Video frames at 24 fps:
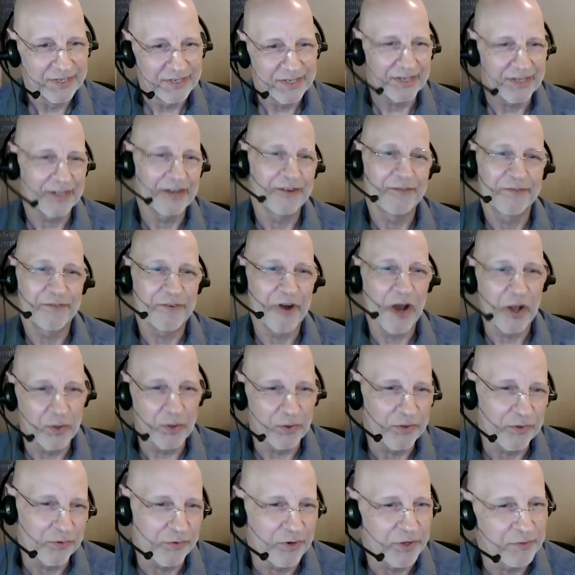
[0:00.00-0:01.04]
and follow
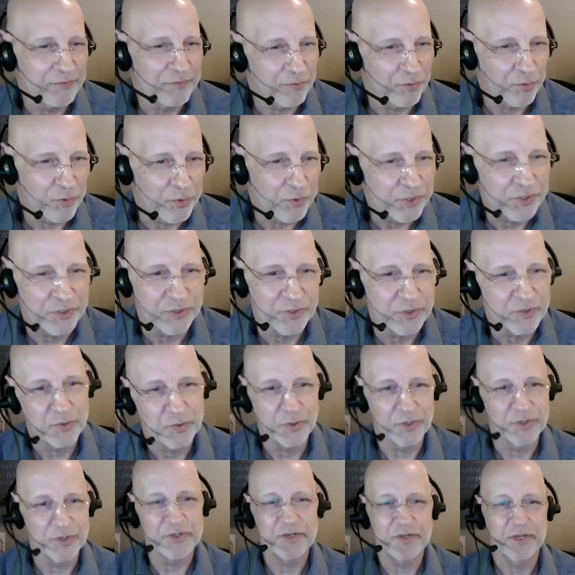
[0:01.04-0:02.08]
the revolution
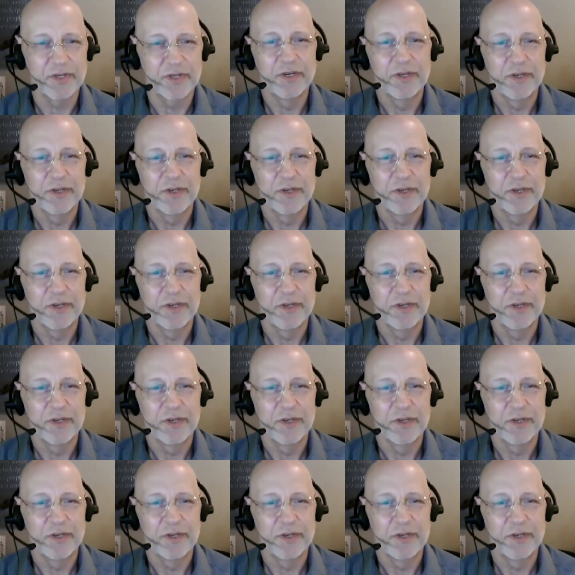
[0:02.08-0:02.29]
towards